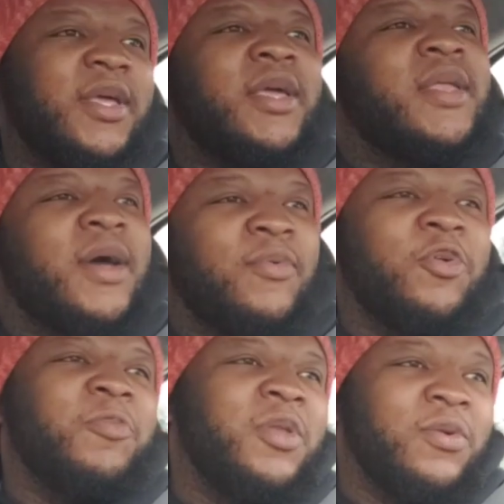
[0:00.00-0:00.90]
And I
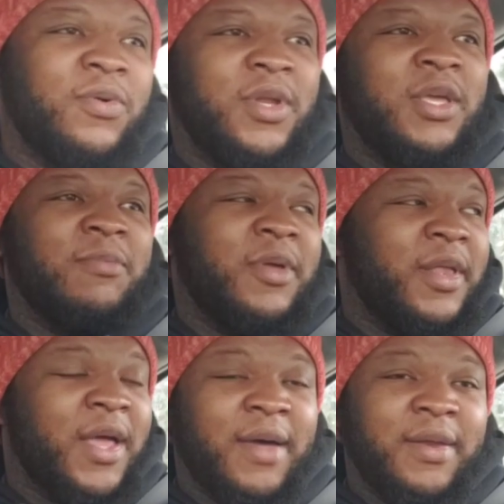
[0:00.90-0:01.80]
will be doing the
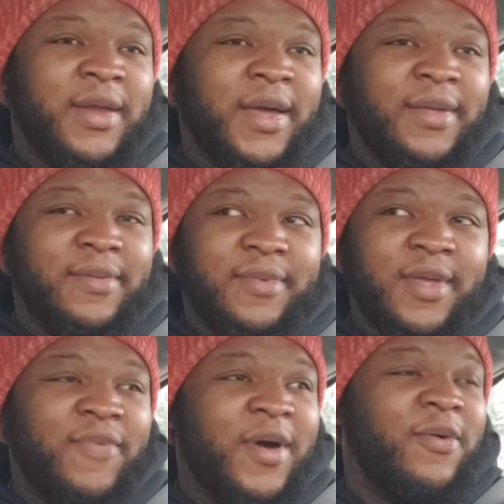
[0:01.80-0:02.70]
NBA Live tonight
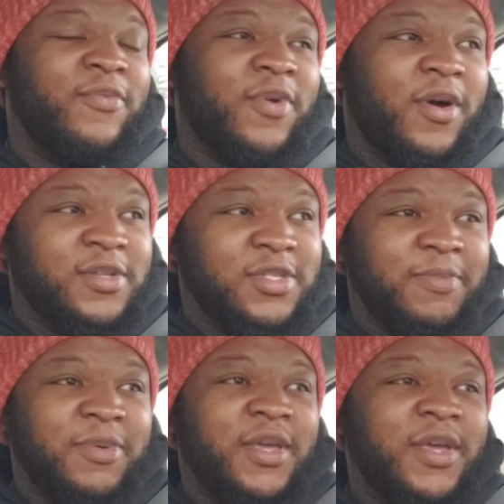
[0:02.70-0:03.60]
if I don't fall
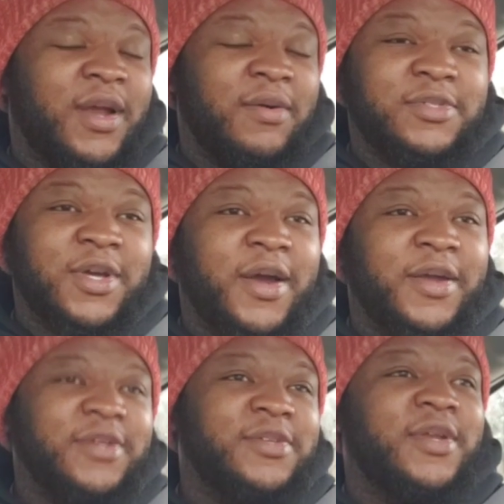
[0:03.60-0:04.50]
asleep again. I was
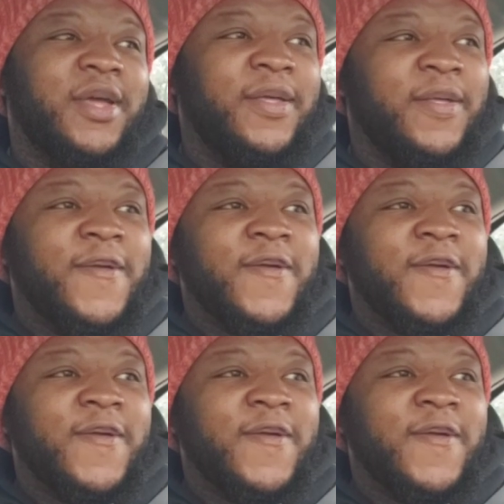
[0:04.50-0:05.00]
tired yesterday.